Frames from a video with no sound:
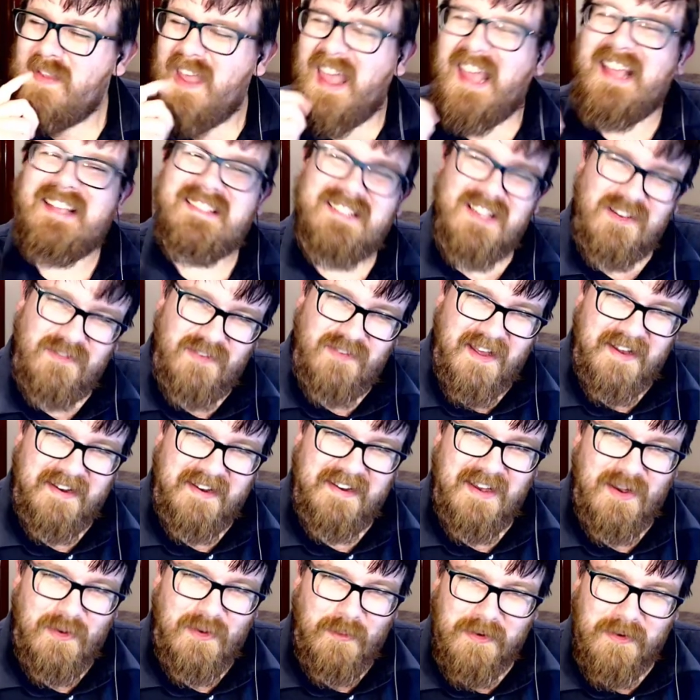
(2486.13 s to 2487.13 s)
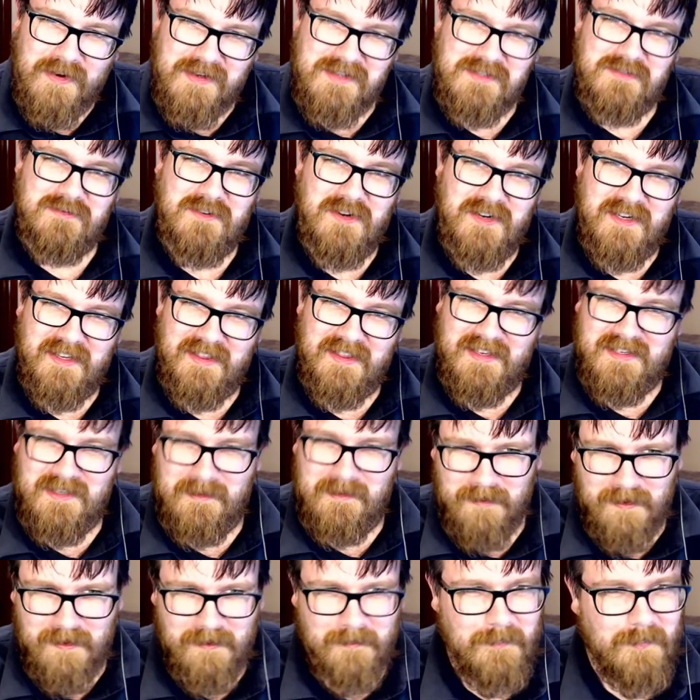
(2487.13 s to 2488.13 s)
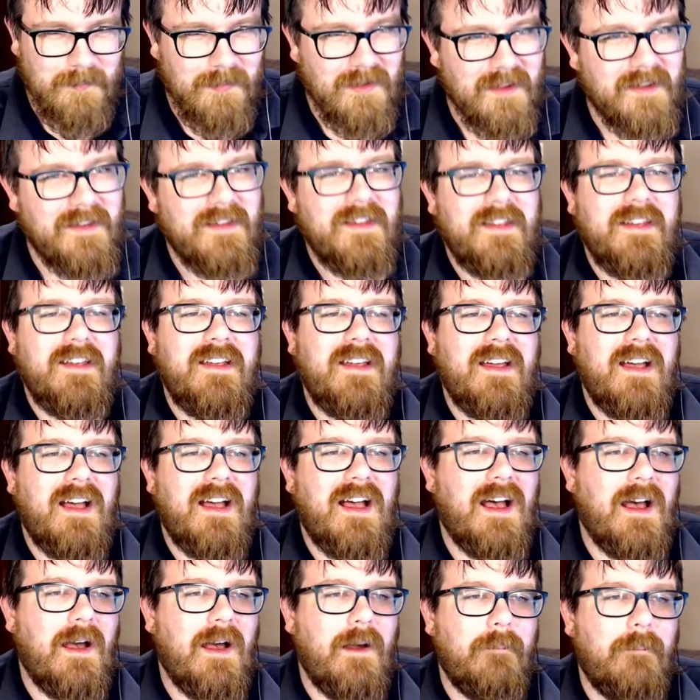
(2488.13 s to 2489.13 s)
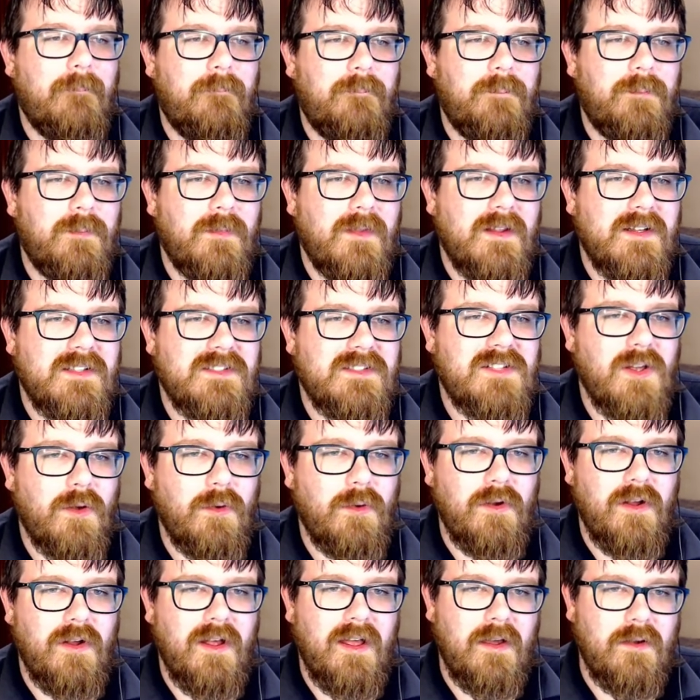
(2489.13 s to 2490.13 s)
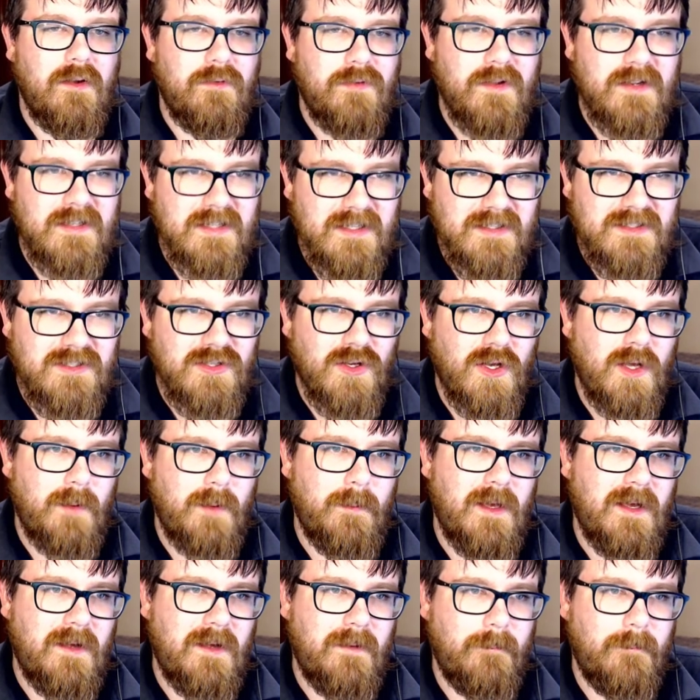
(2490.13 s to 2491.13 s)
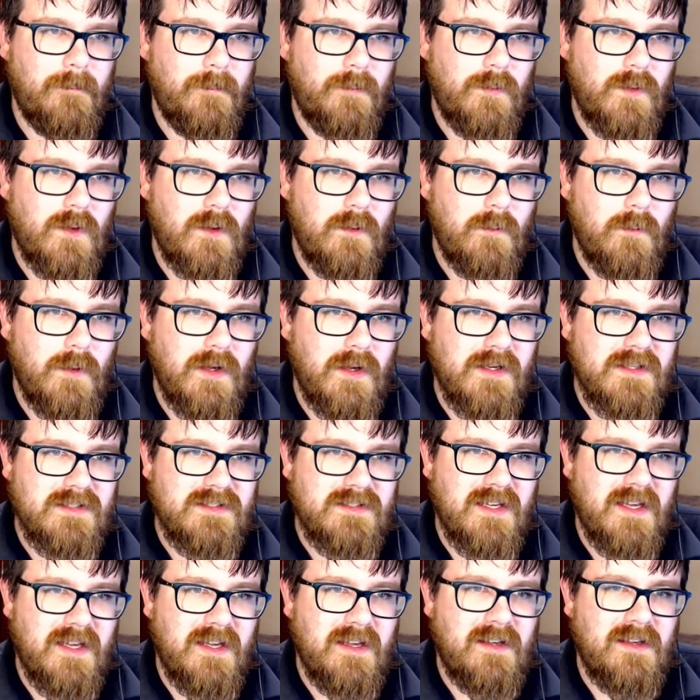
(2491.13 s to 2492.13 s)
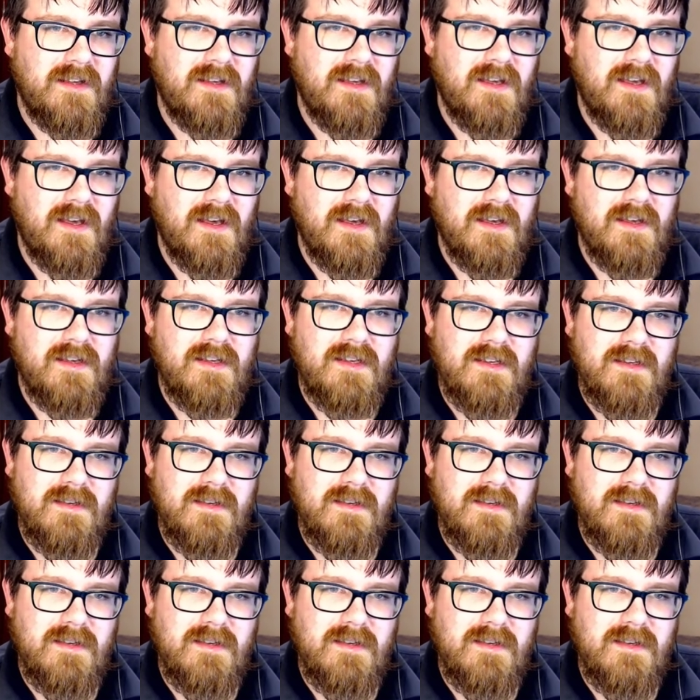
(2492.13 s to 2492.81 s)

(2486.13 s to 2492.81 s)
as I found out when I was writing the demo. Um, so if it did time out, we're going to say, hey,